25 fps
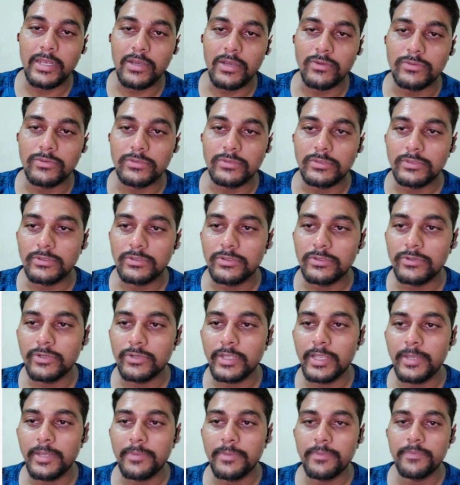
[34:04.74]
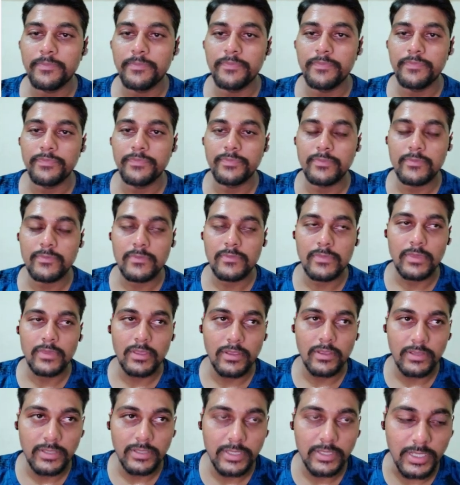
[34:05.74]
noun? Okay,
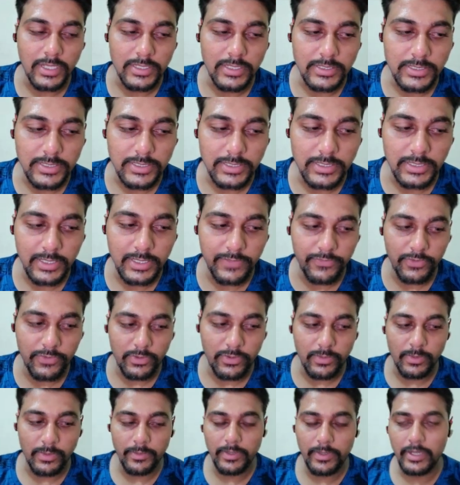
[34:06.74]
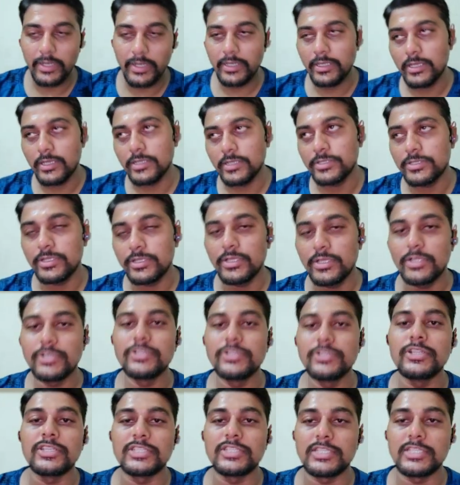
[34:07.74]
yes, if you remember, yes,
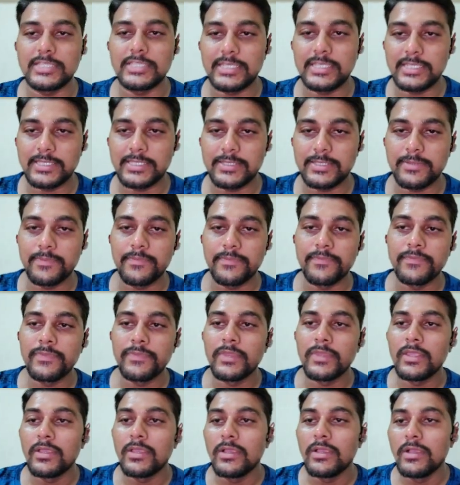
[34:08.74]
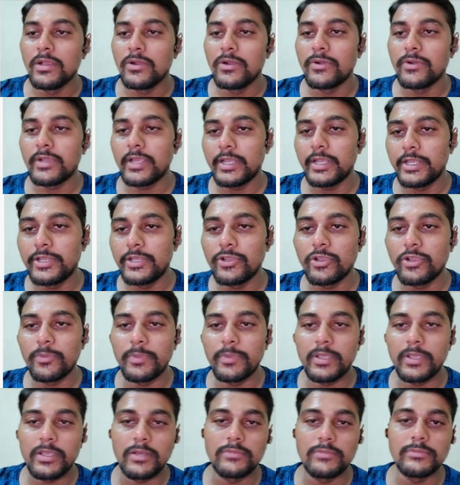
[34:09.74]
duchesses. Okay, duke
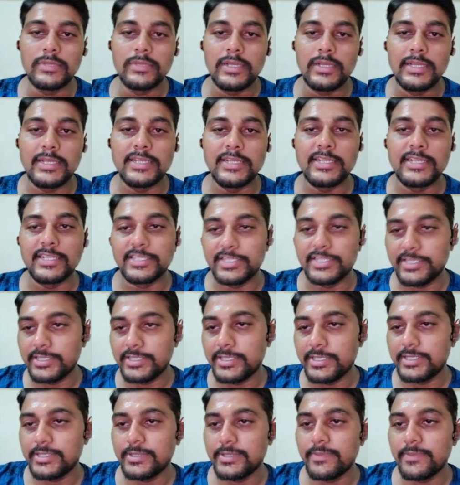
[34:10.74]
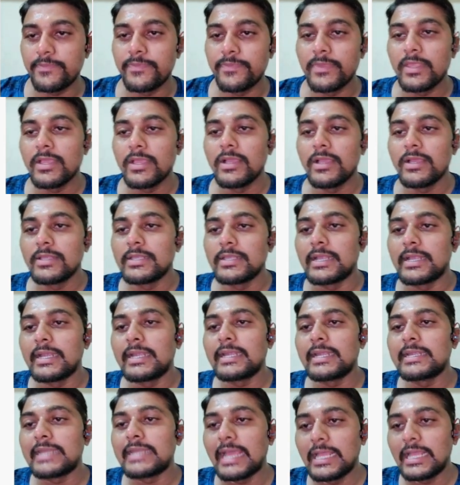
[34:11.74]
become duchesses.
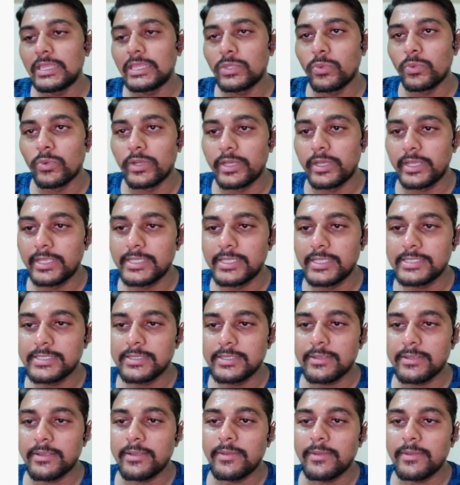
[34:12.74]
Then 10th one is